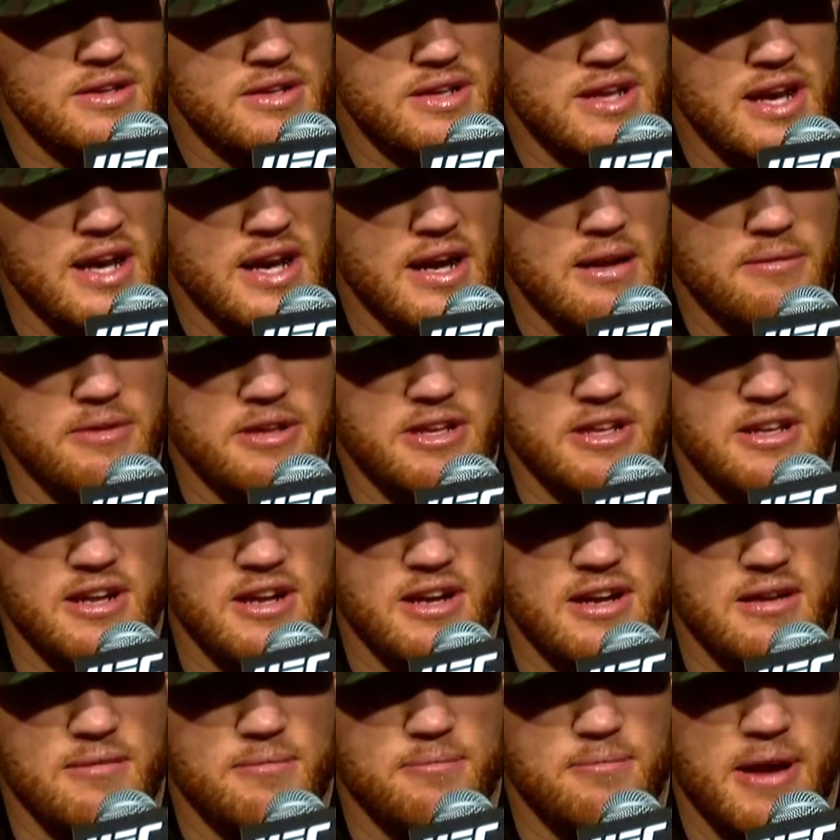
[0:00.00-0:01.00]
Yeah, I mean,
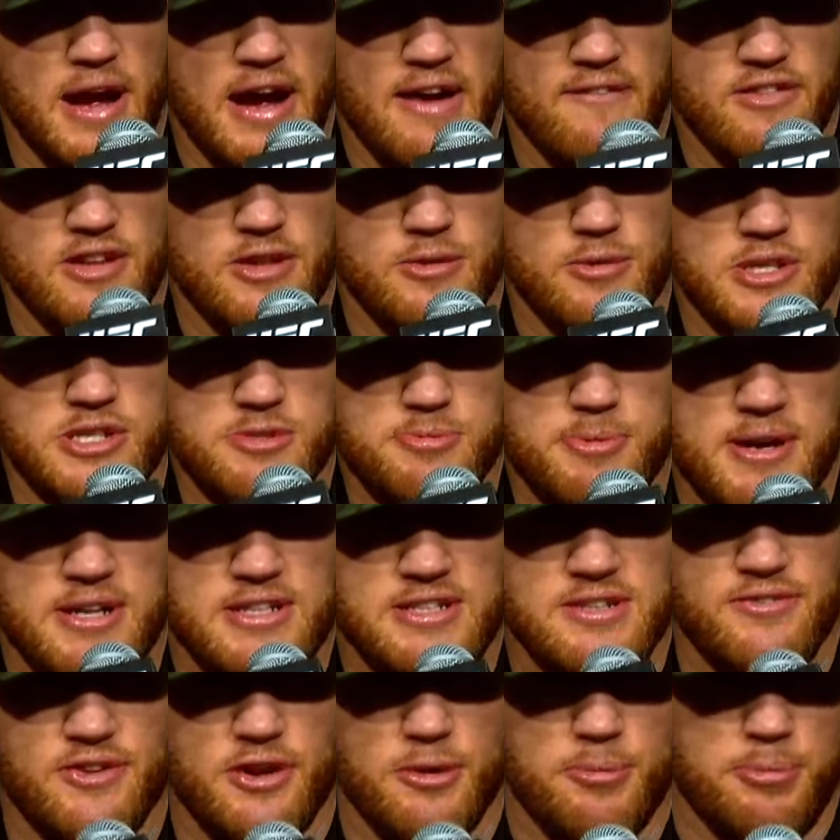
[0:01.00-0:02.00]
having the respect
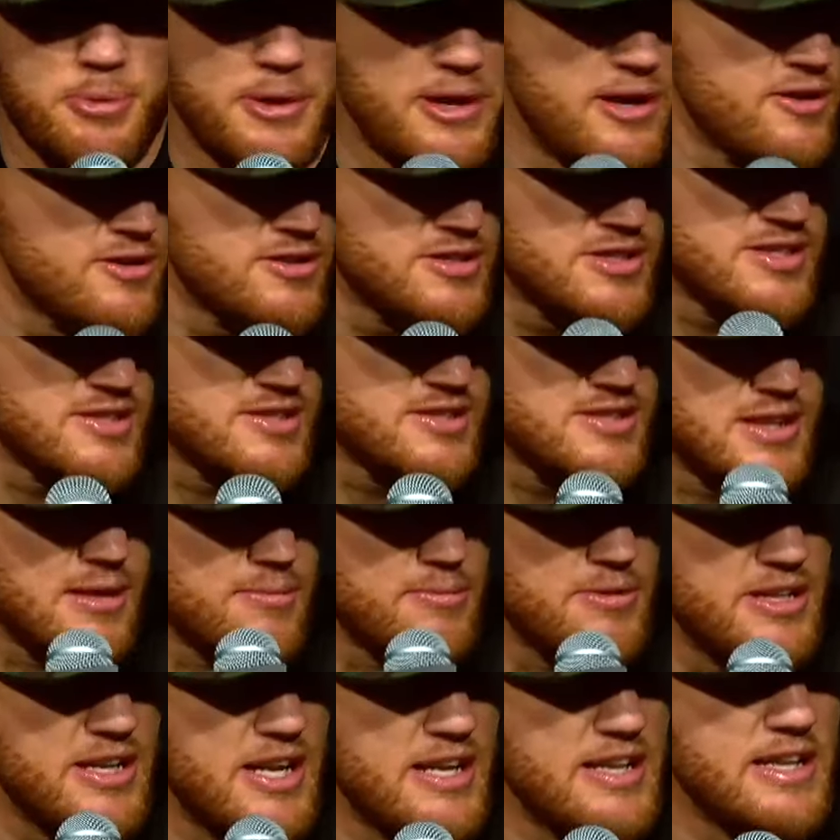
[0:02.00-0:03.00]
of your peers is
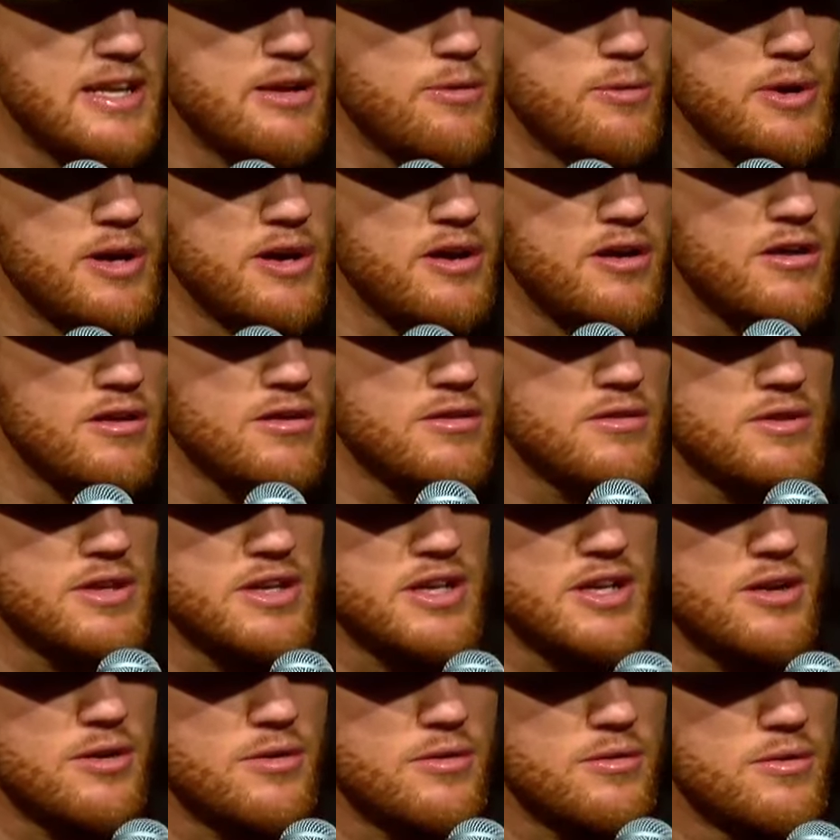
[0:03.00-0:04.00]
something I think we all, you
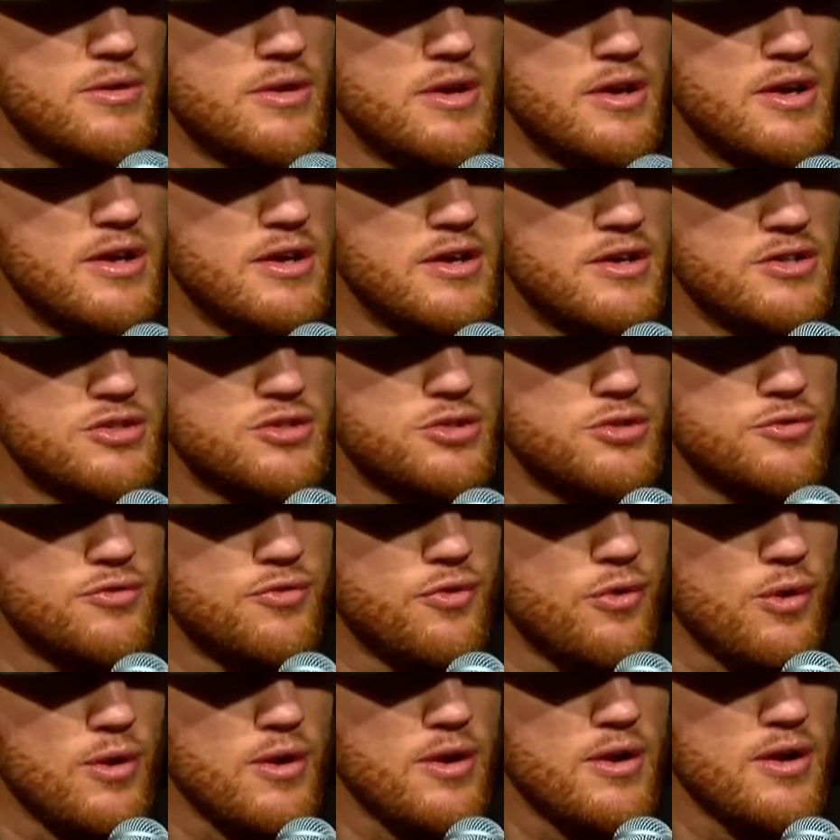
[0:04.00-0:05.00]
know, shoot
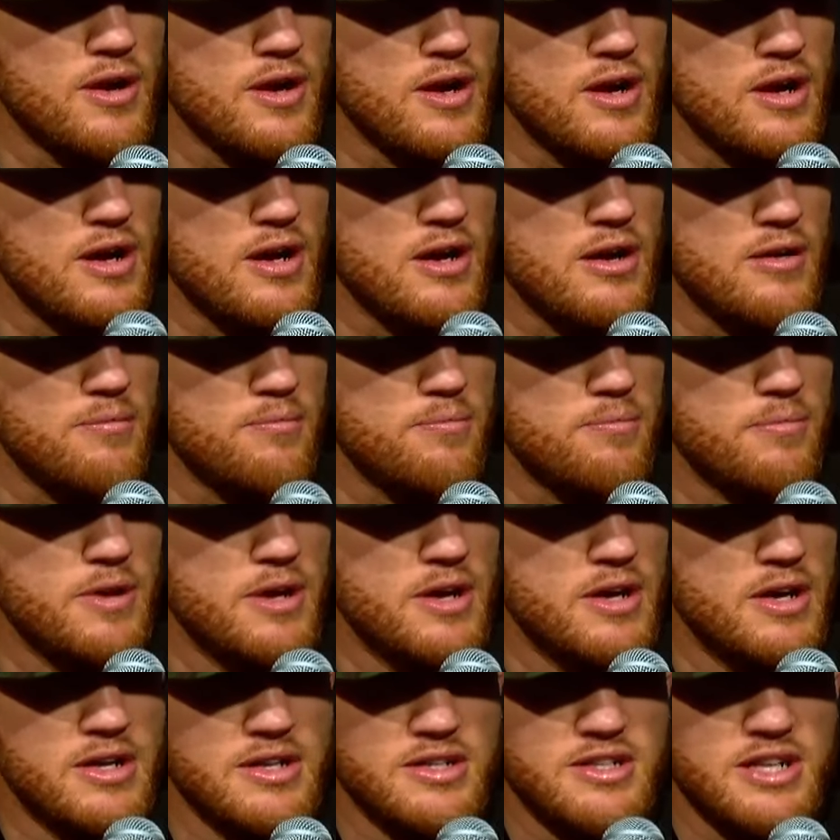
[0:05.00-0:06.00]
for.
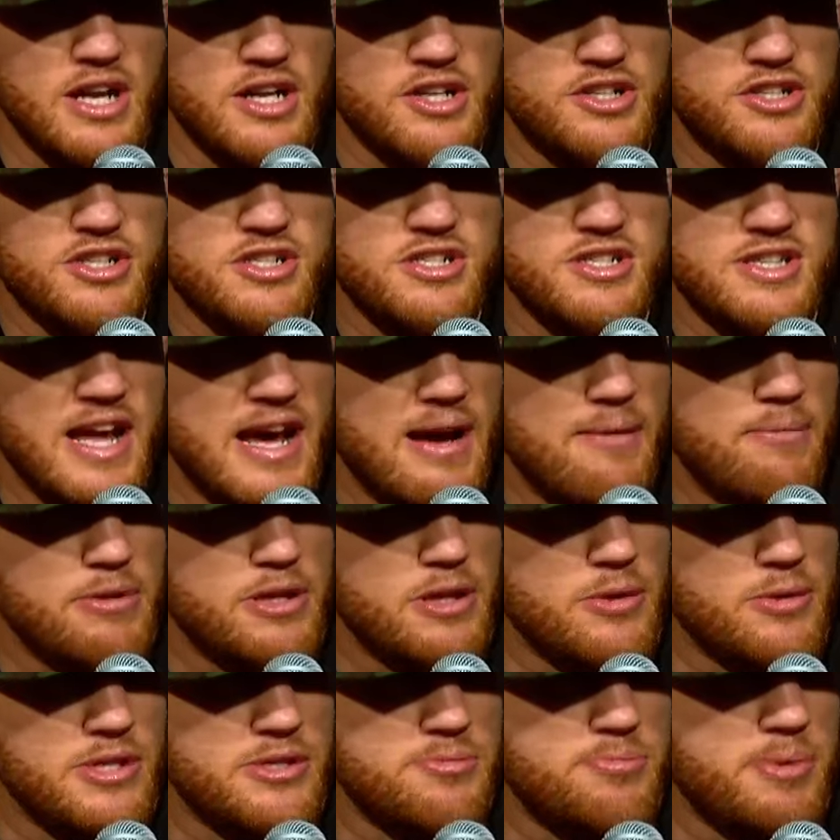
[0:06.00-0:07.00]
Not just that, but the
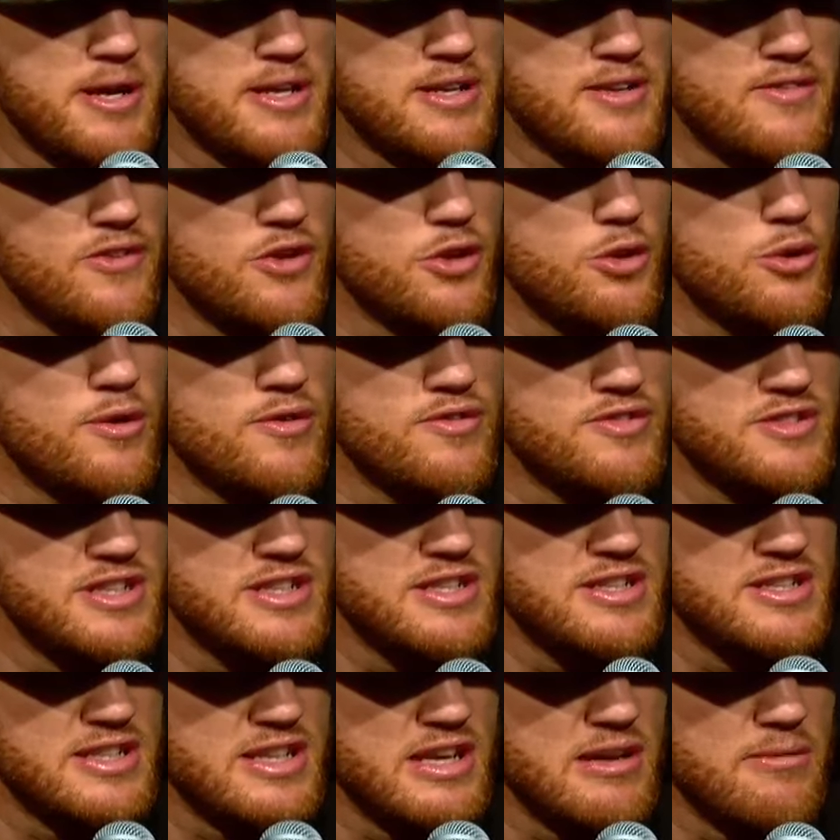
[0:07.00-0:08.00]
respect of the UFC
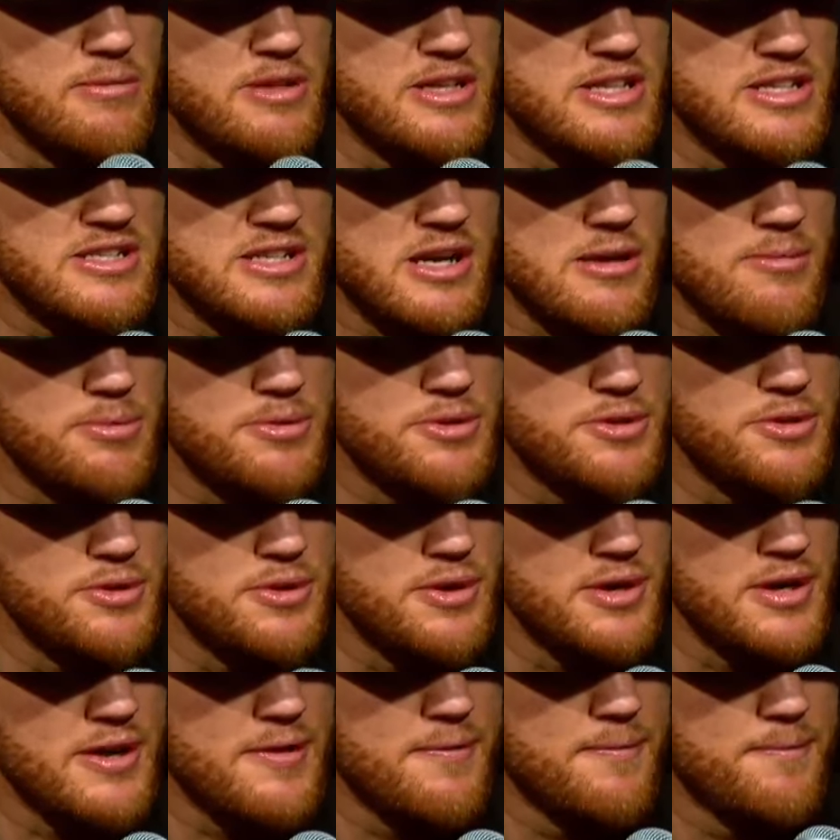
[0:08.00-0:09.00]
to give me this
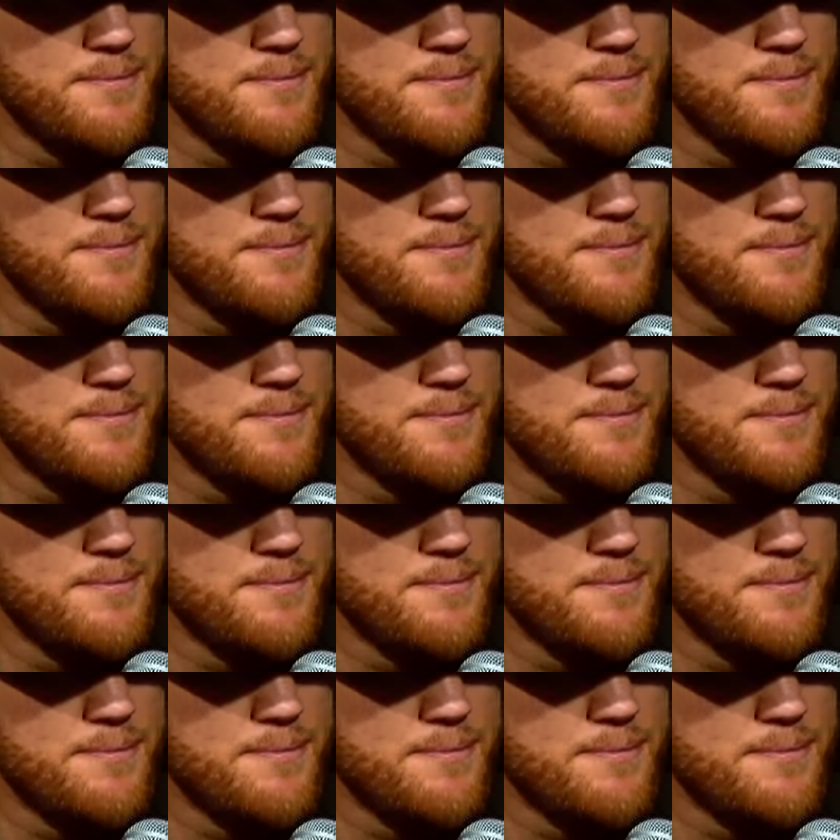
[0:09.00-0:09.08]
opportunity.